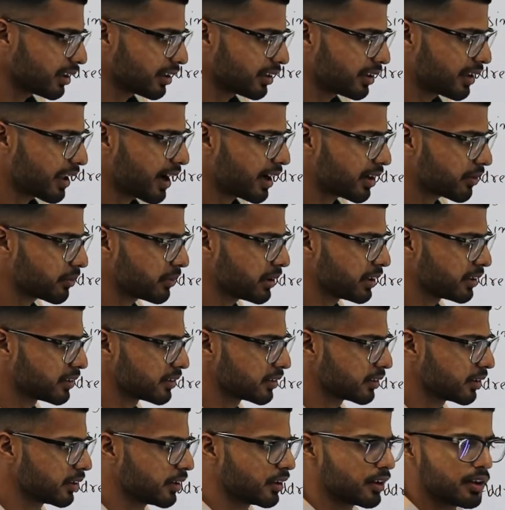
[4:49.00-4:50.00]
That means,
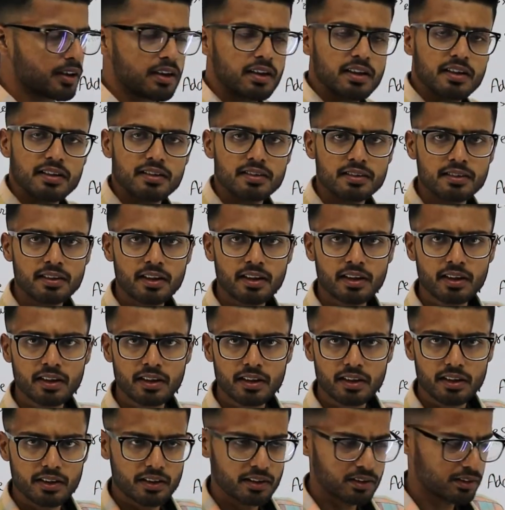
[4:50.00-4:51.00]

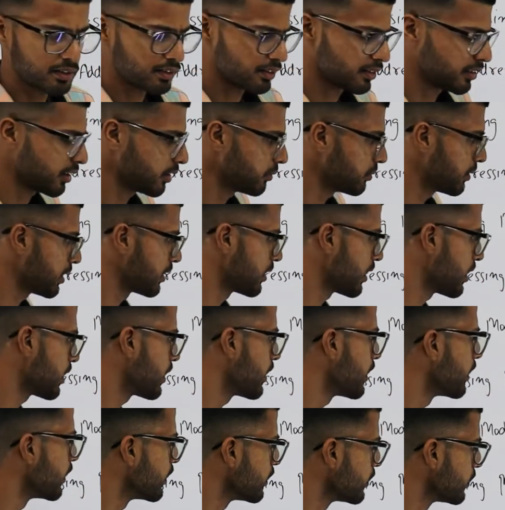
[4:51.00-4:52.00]
say some other
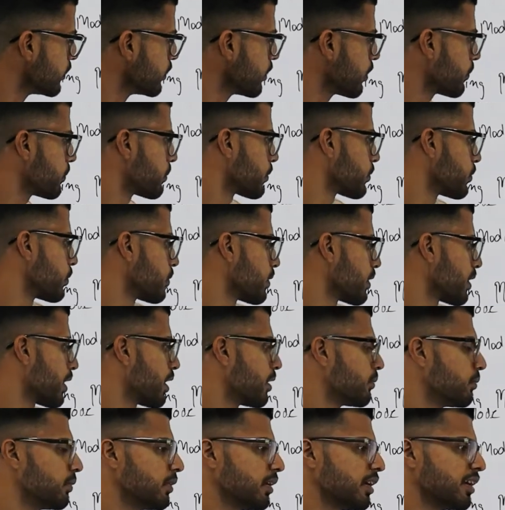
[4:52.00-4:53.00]
day your
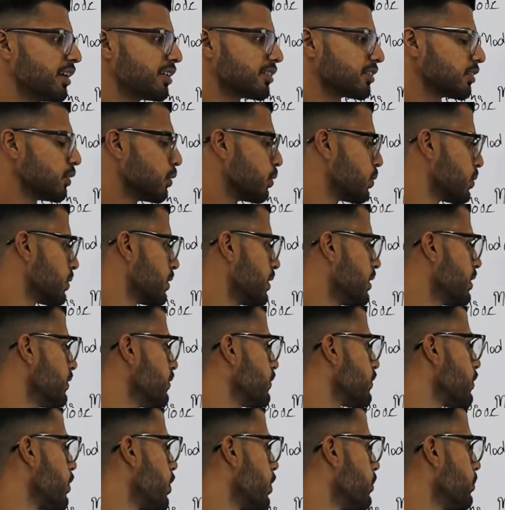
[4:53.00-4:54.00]
program is
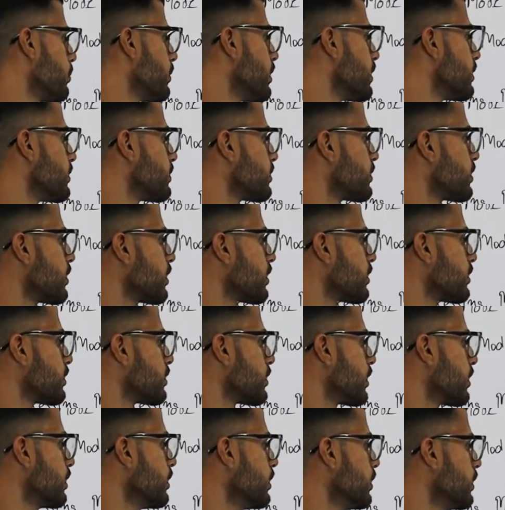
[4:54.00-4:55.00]
loaded from
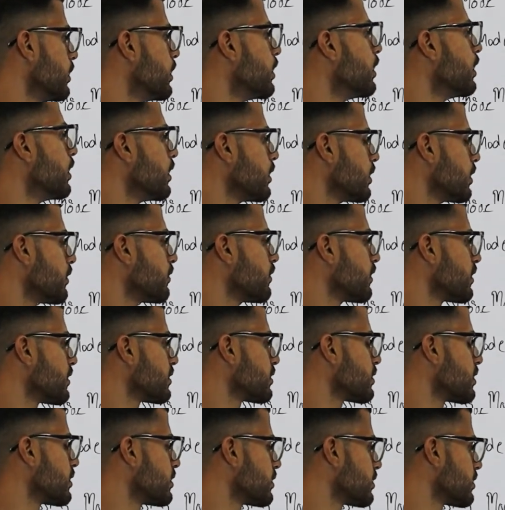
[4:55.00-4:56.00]
instruction. The
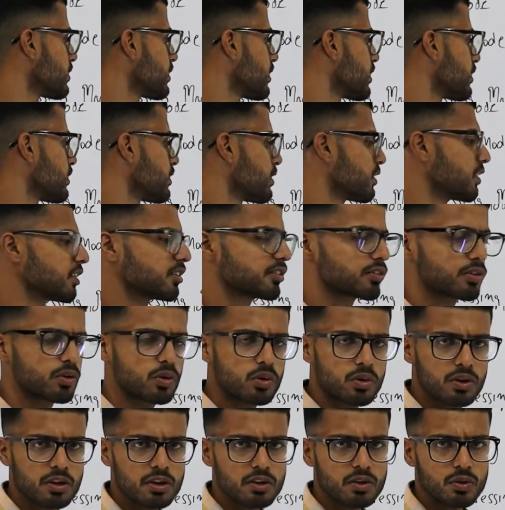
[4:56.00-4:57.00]
first instruction is
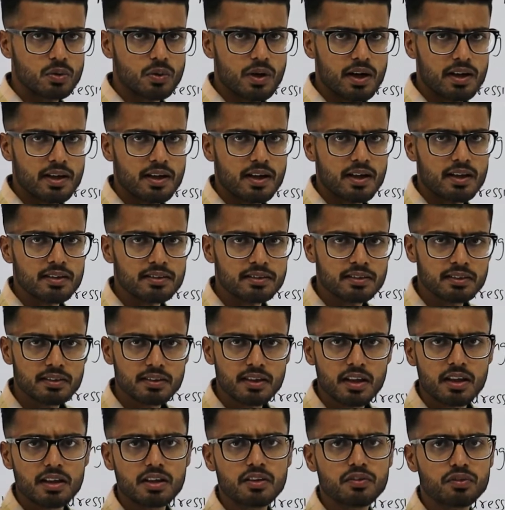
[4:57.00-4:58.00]
loaded to address
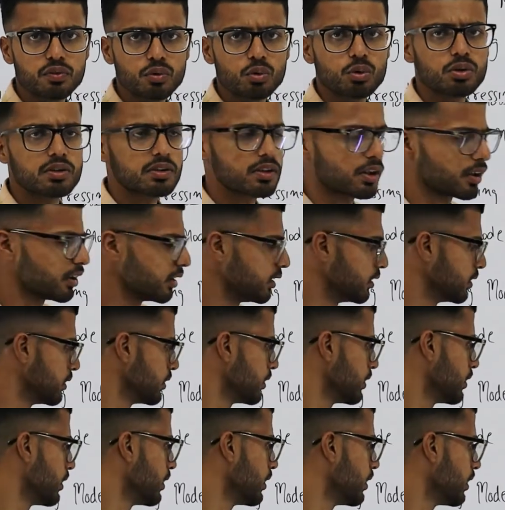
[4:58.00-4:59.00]
343.
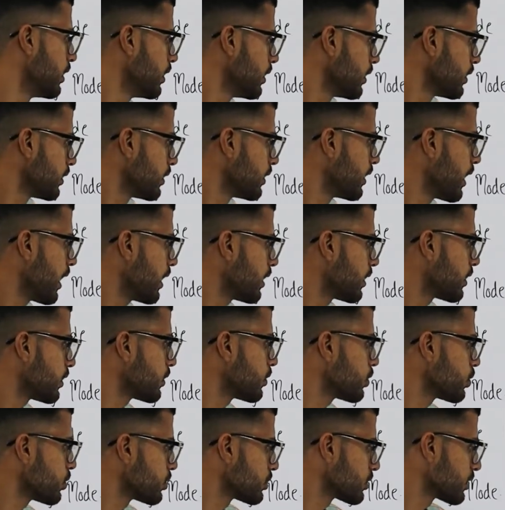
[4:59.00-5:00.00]

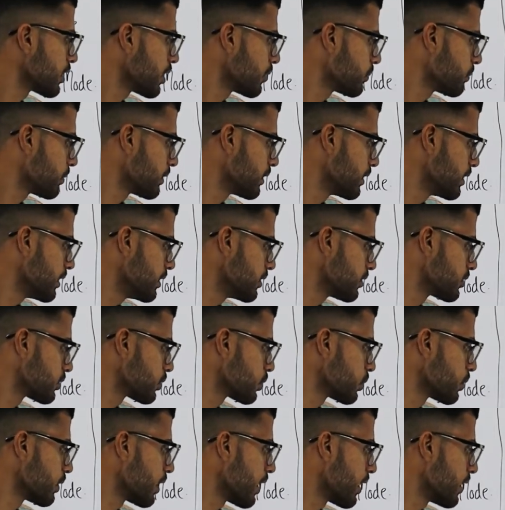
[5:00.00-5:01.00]
Then to skip these
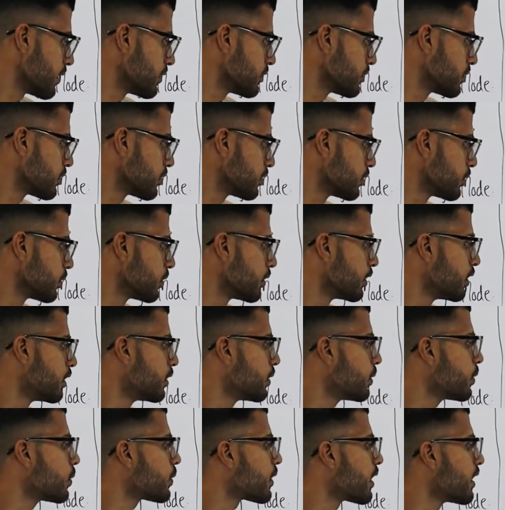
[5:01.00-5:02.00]
two lines, you need to